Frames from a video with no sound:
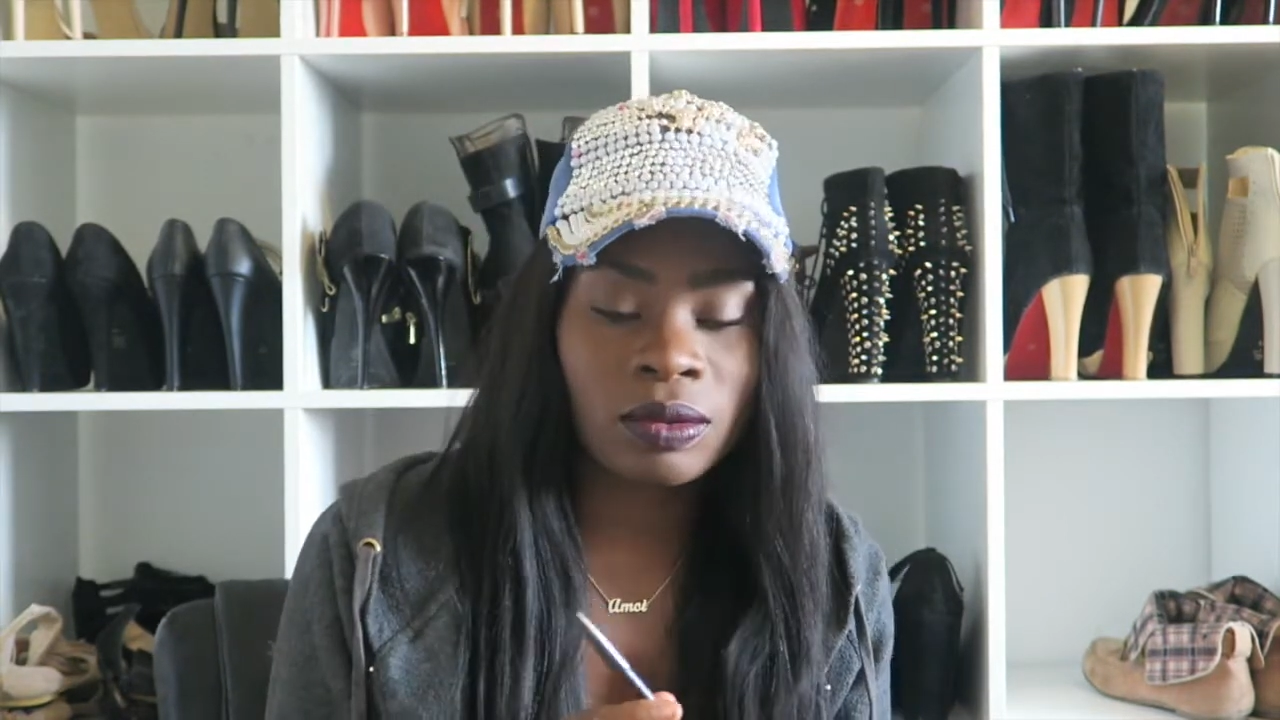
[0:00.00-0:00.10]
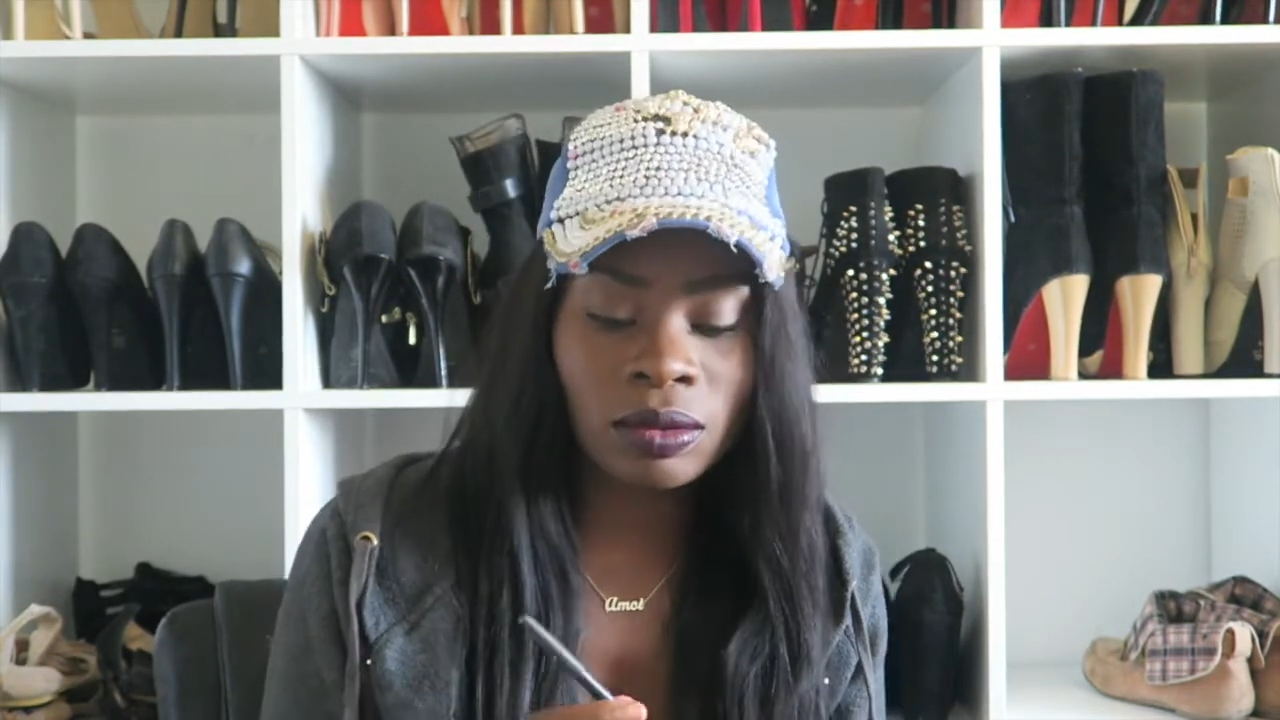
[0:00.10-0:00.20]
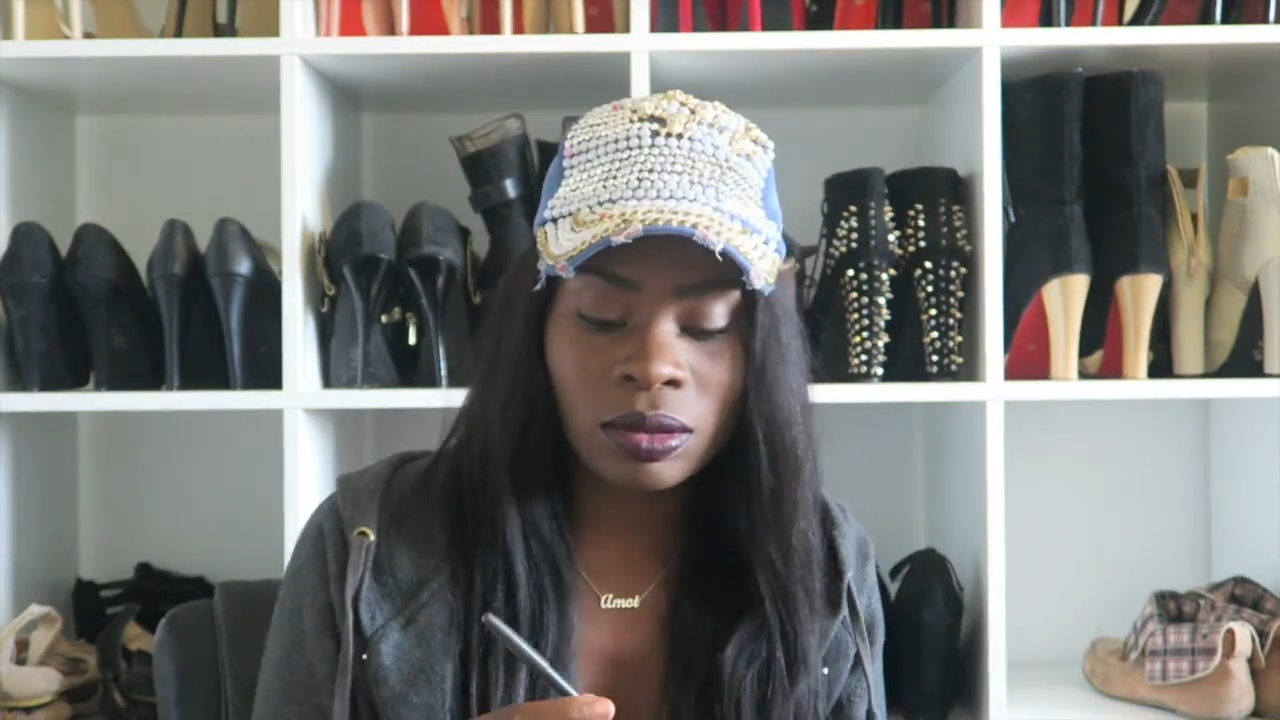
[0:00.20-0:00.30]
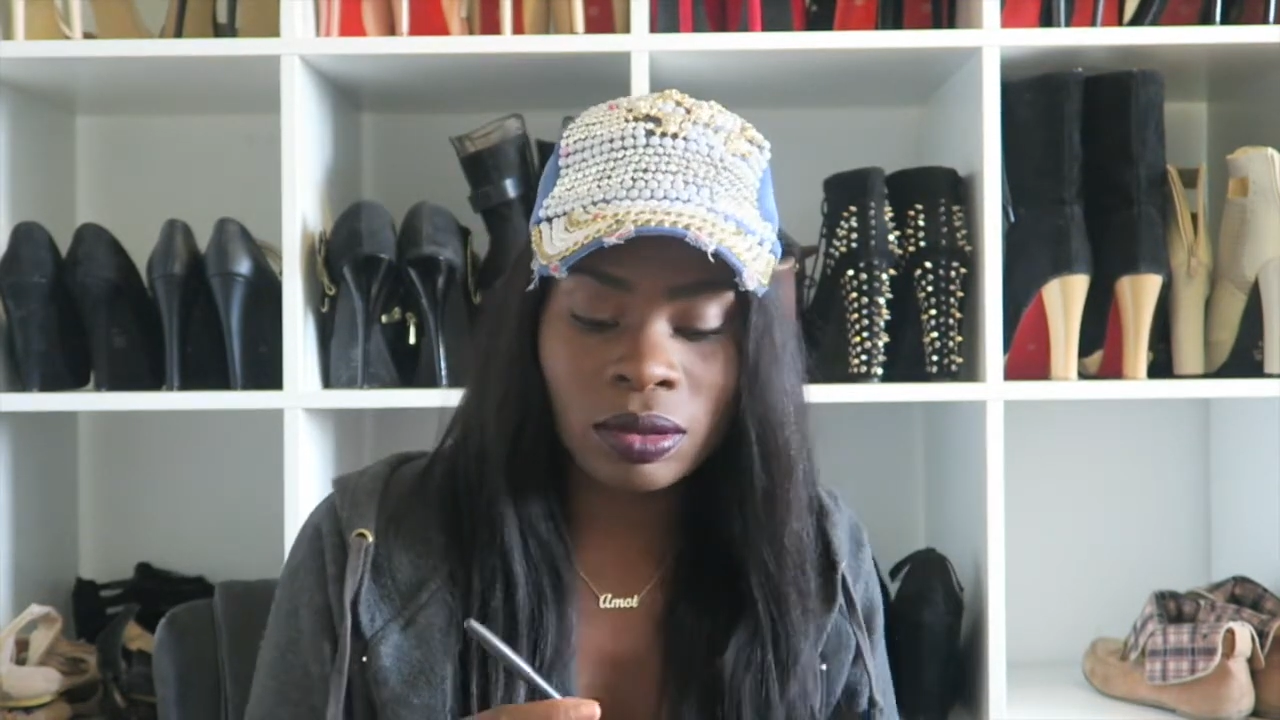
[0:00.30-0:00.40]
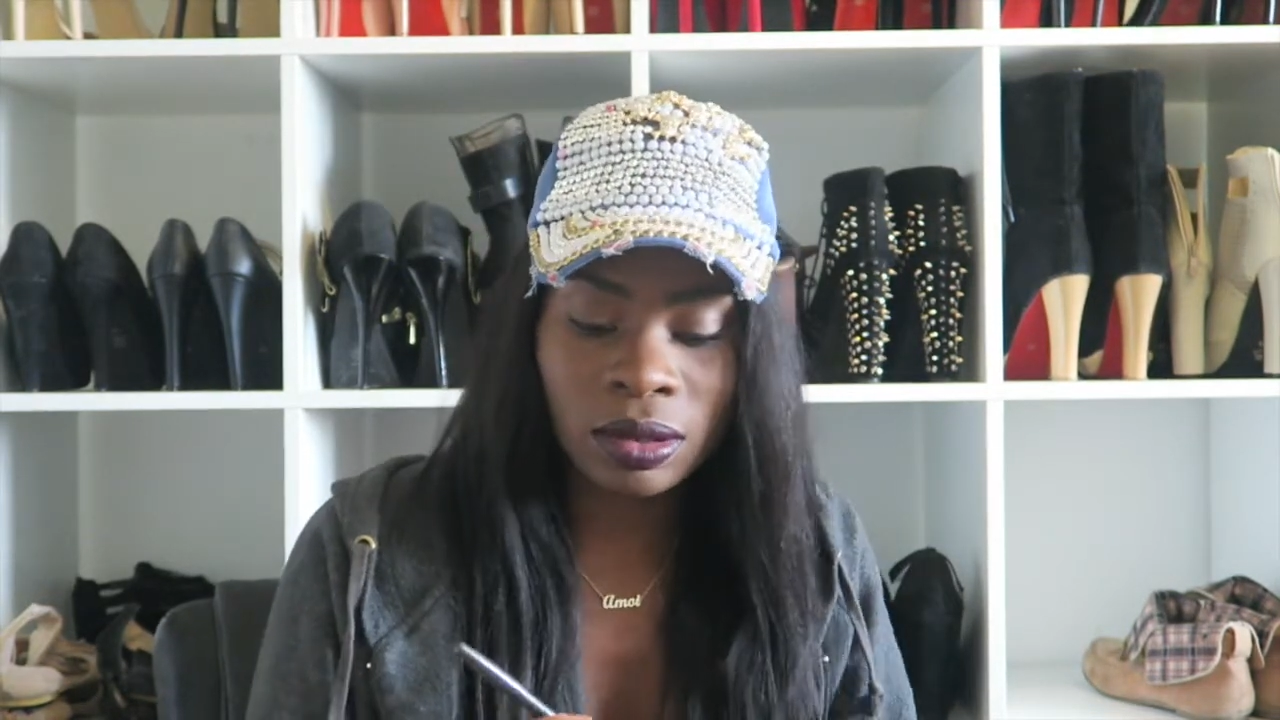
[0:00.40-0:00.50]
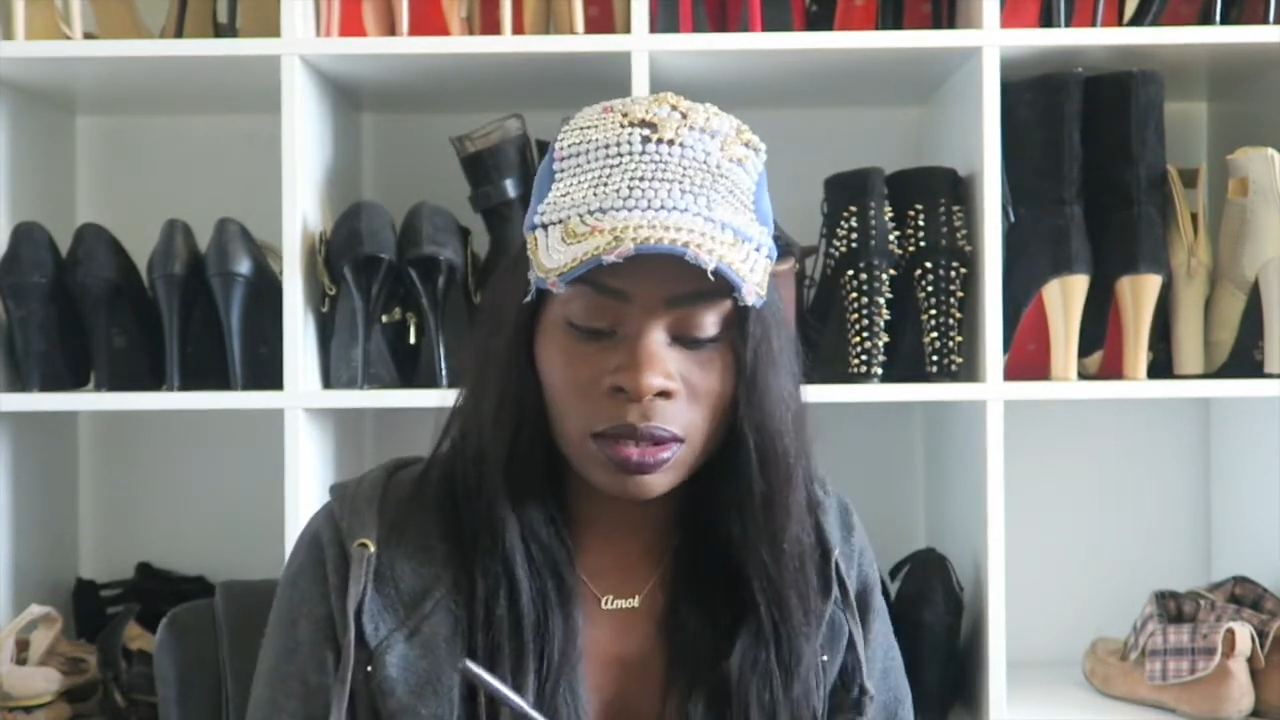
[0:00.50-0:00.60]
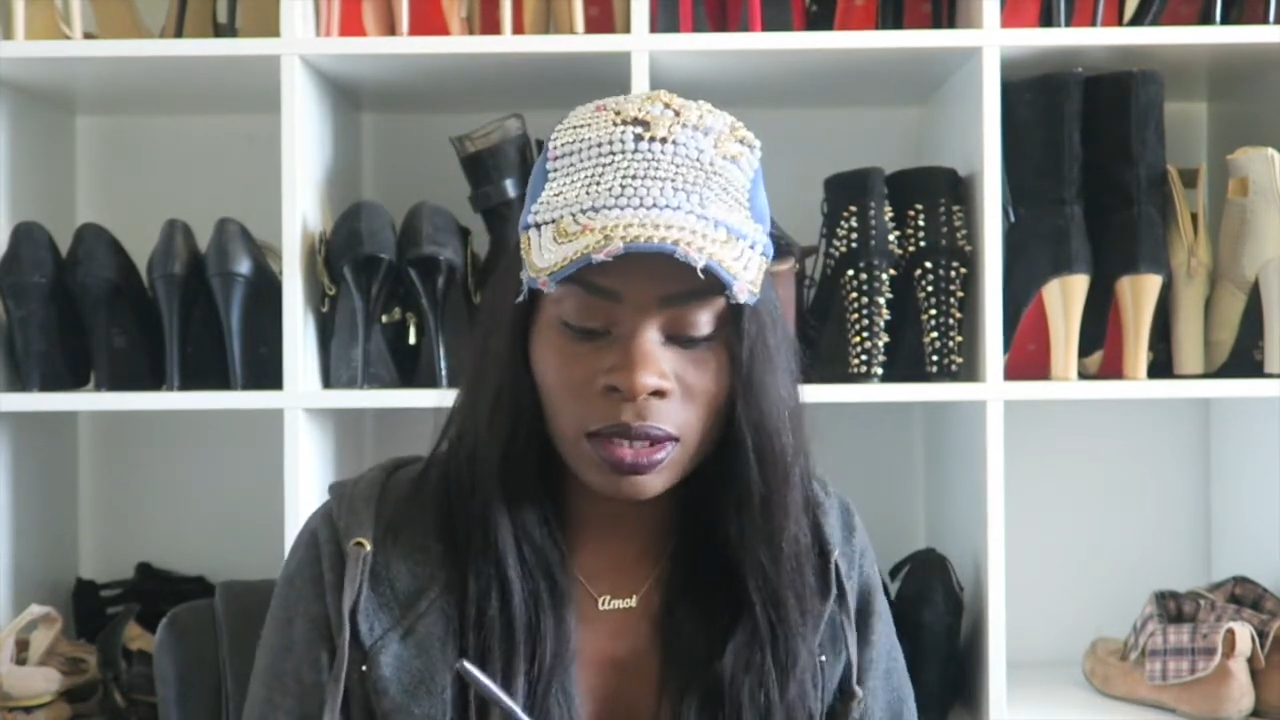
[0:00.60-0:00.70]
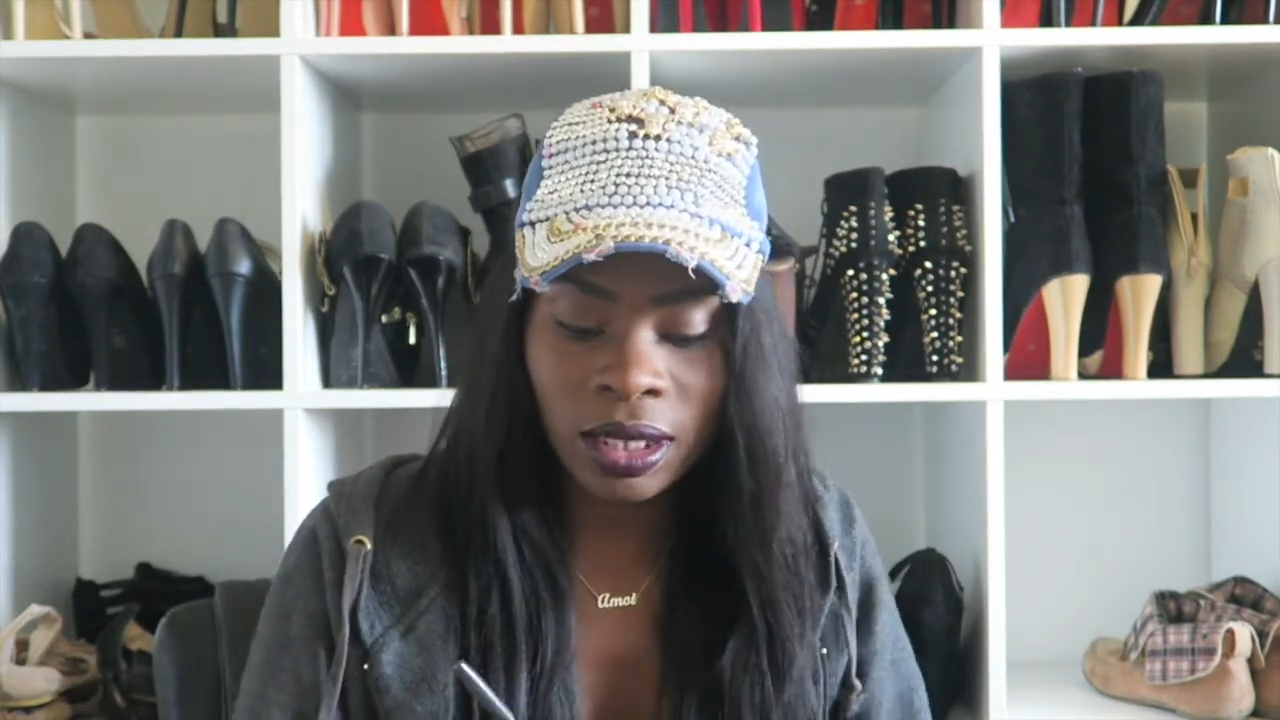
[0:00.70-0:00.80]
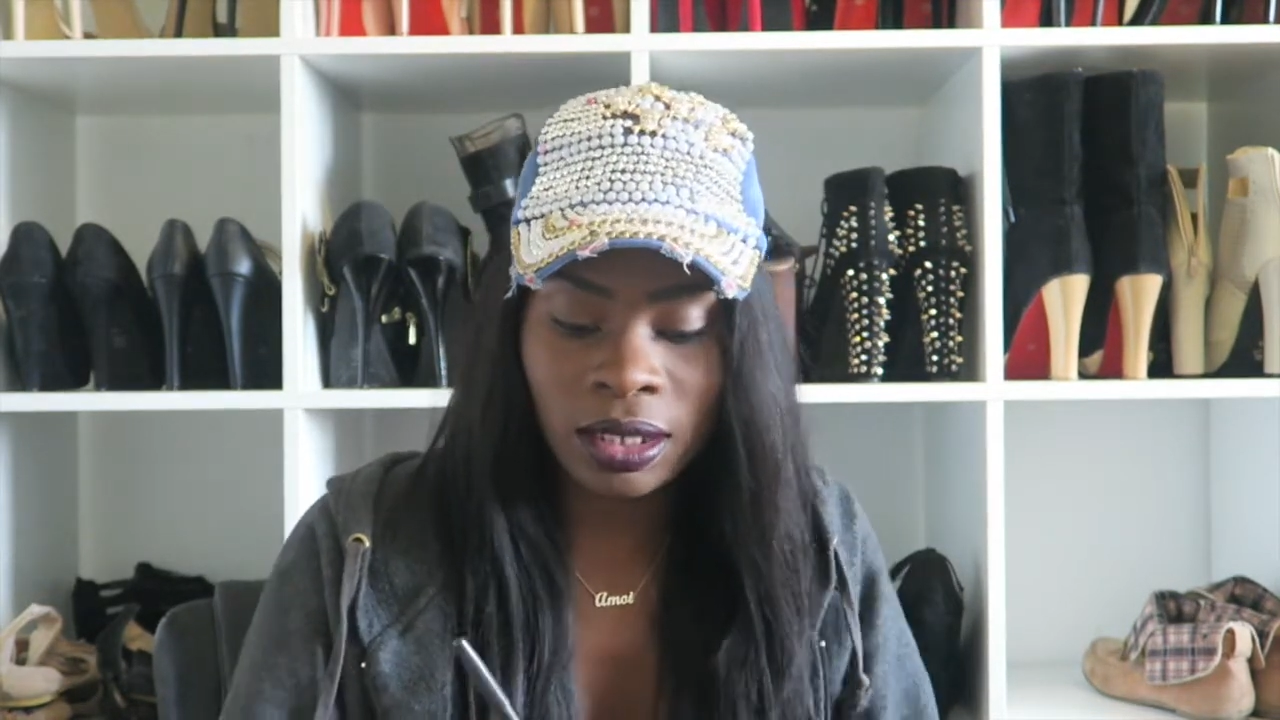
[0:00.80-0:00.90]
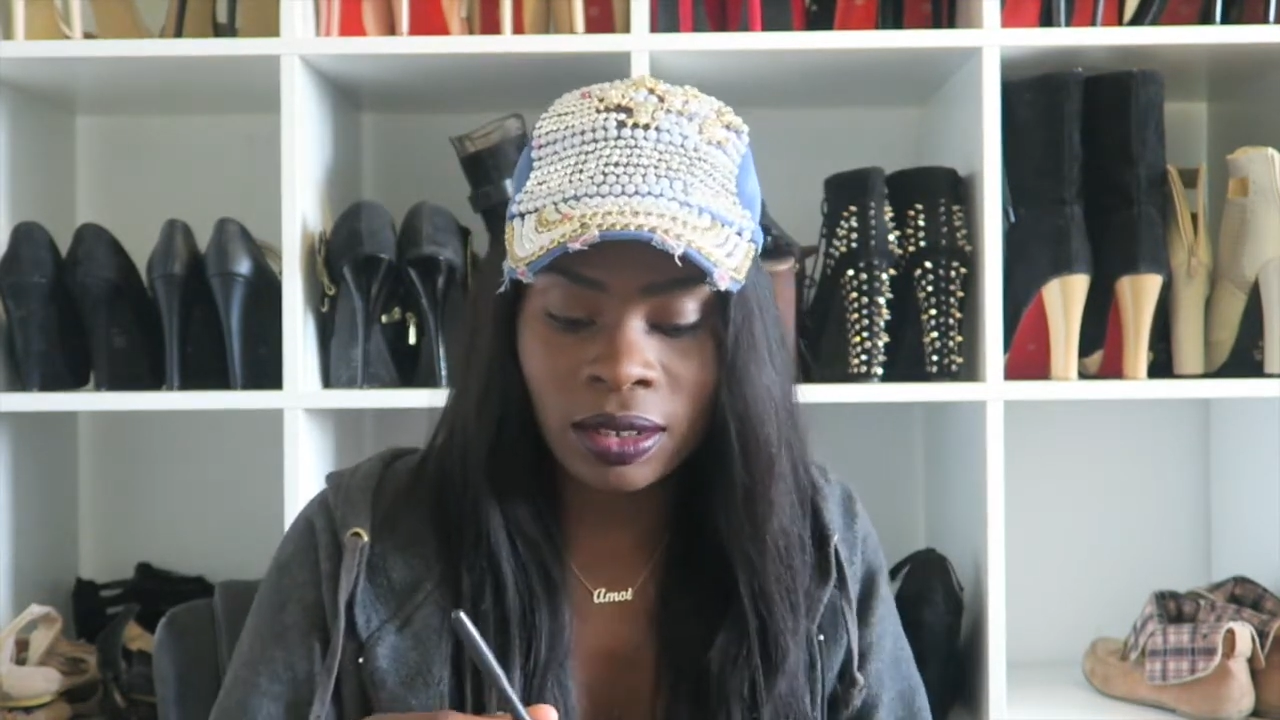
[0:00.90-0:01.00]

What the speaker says: Ooh, can